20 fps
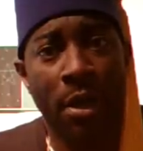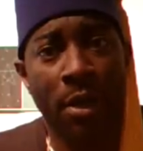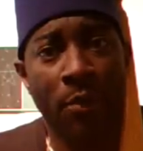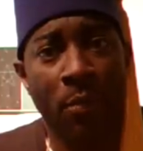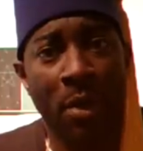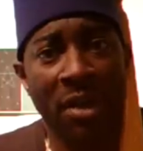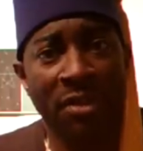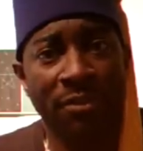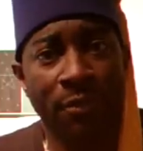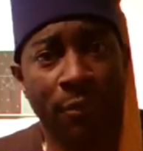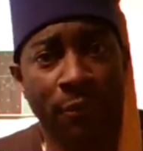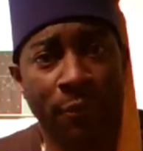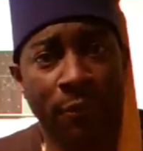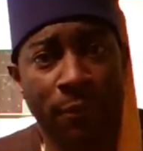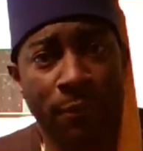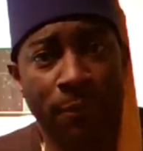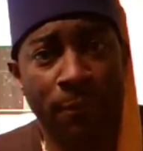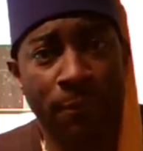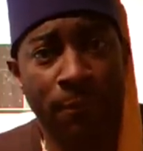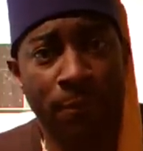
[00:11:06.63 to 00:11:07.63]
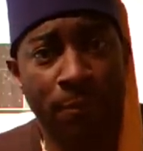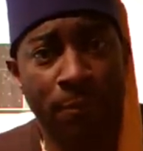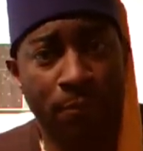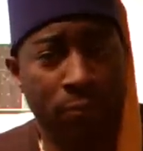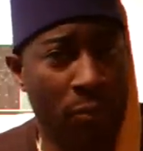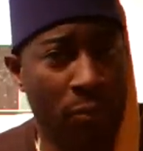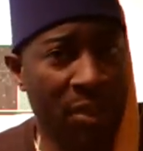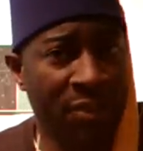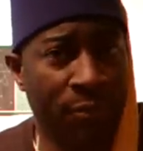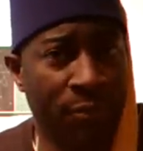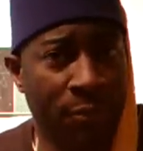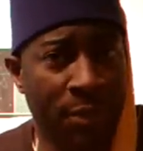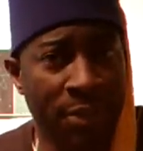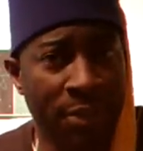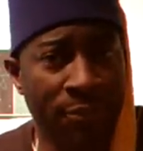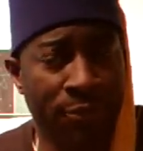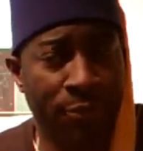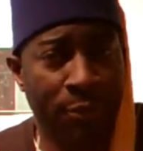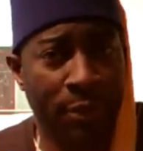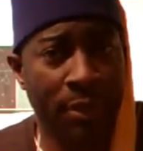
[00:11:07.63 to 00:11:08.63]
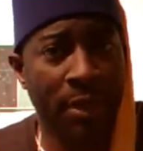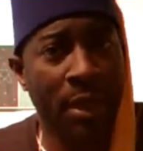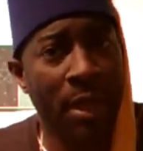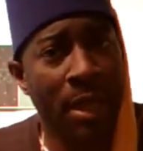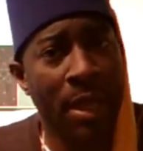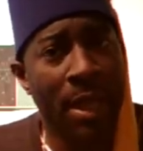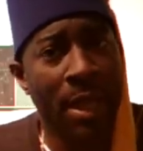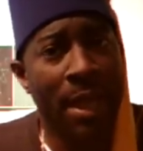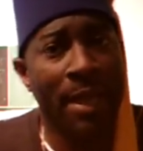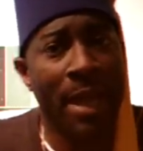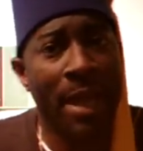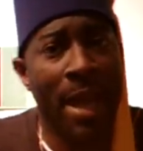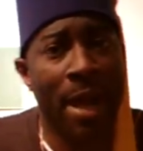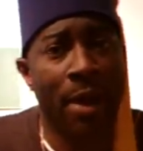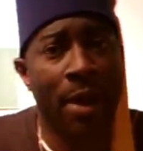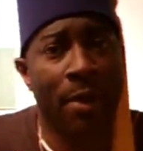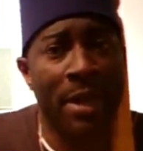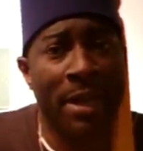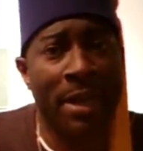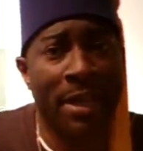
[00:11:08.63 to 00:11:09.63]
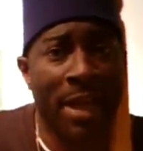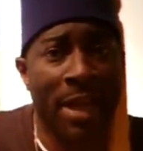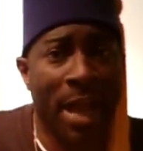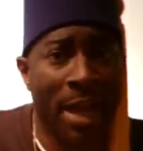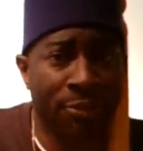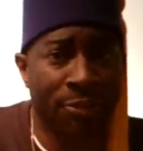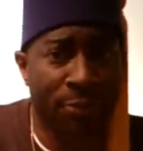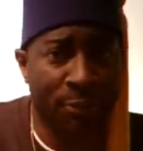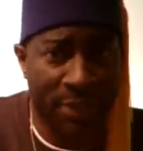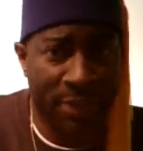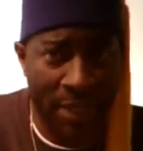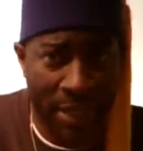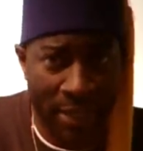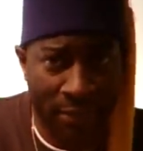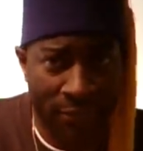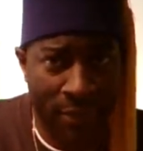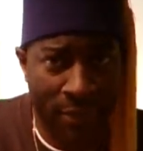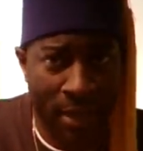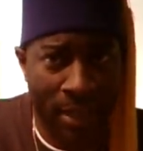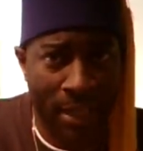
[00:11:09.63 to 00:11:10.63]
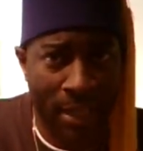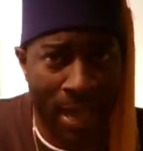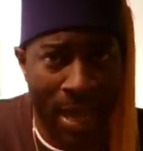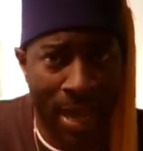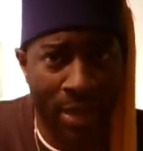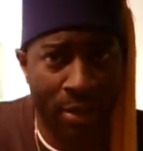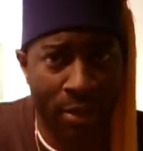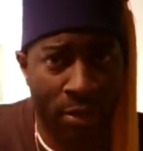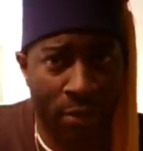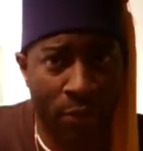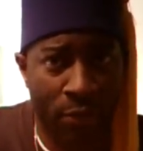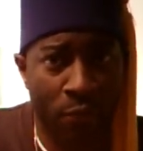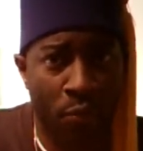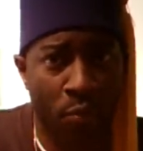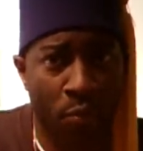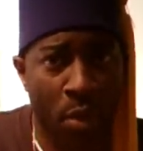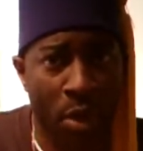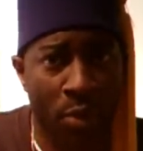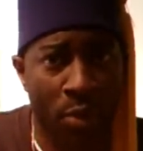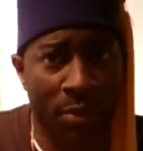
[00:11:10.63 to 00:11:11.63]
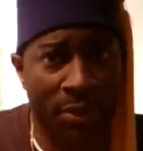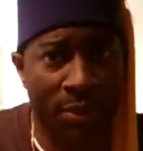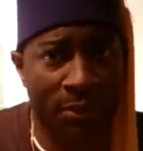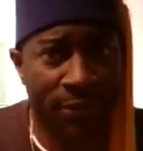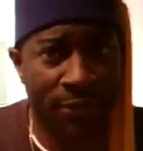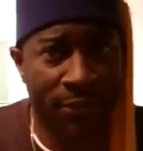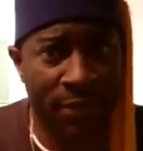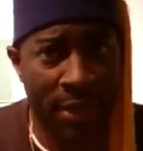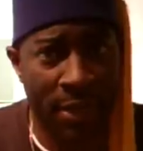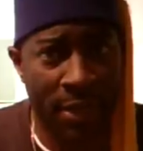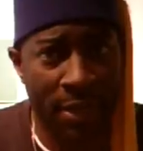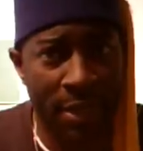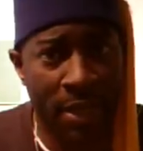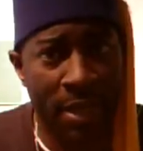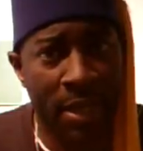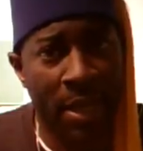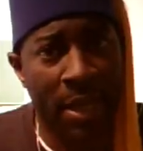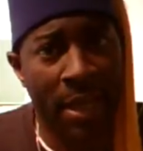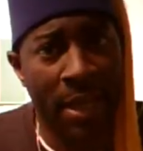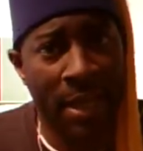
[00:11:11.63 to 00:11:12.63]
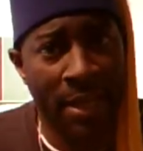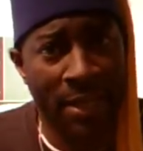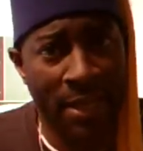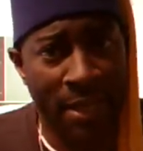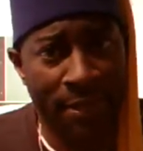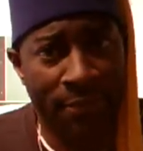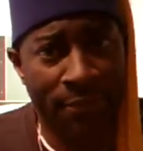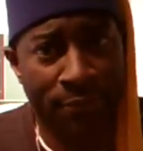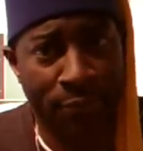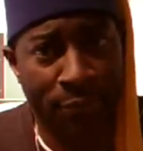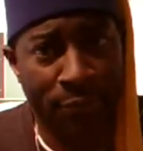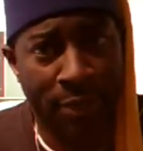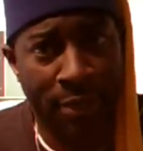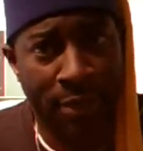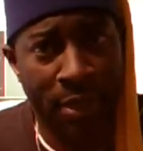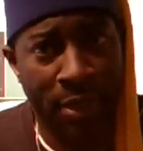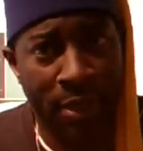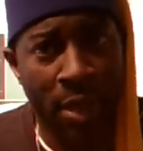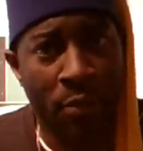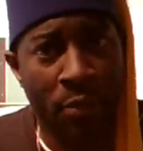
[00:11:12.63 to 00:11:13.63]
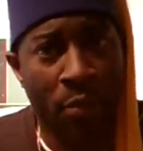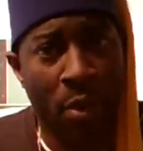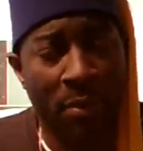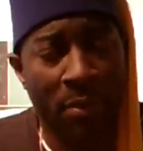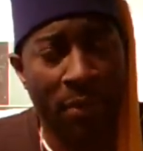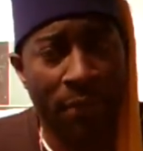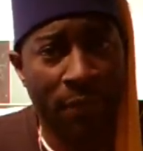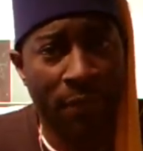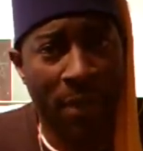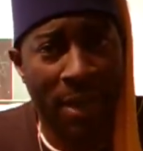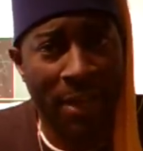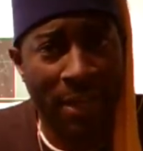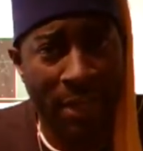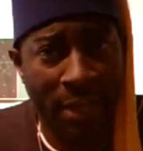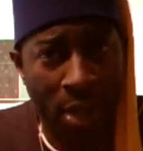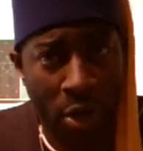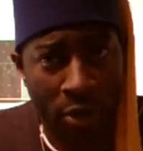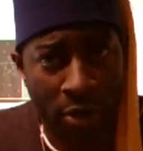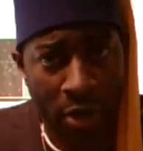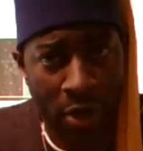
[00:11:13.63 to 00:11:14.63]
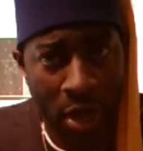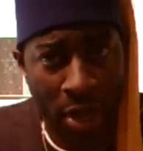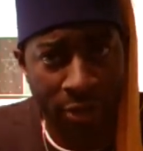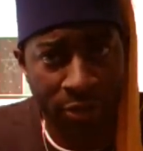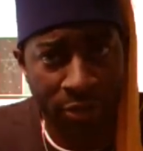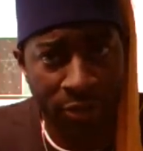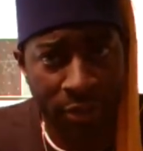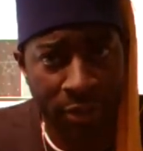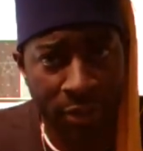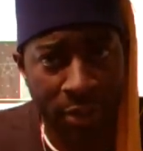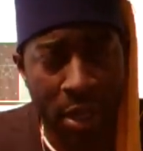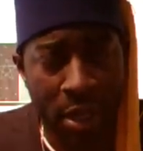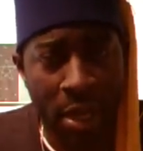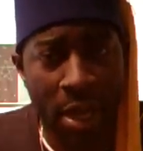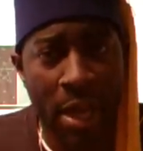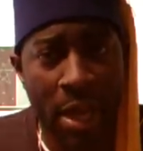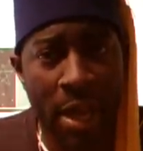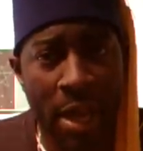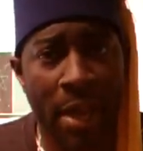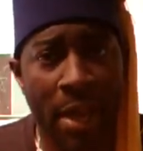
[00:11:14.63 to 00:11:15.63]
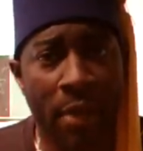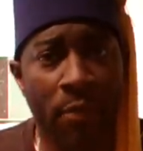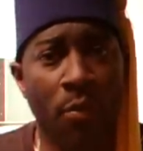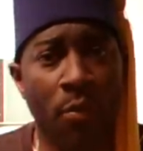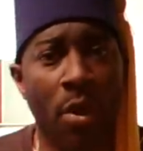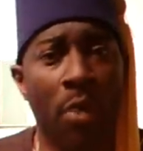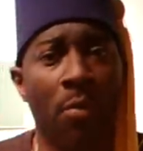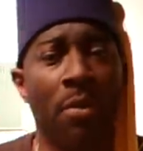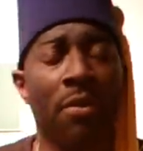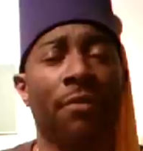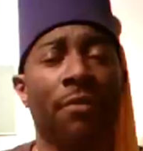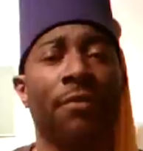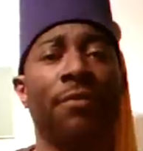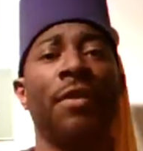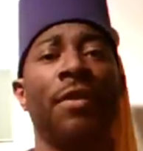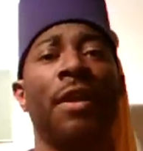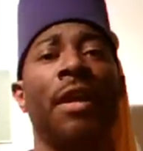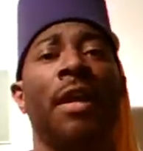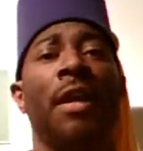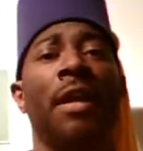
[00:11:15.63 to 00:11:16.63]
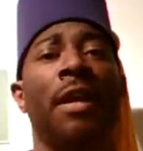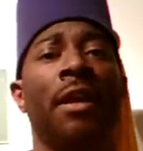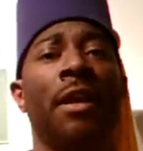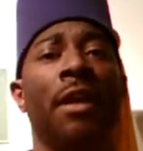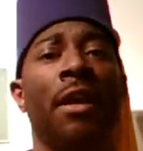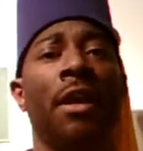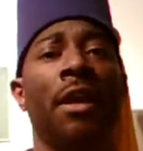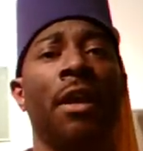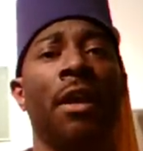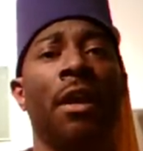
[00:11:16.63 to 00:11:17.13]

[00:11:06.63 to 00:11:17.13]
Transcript: Western history, and how it contradicts a lot of what we see in history, what we're finding in archaeology, and what we're seeing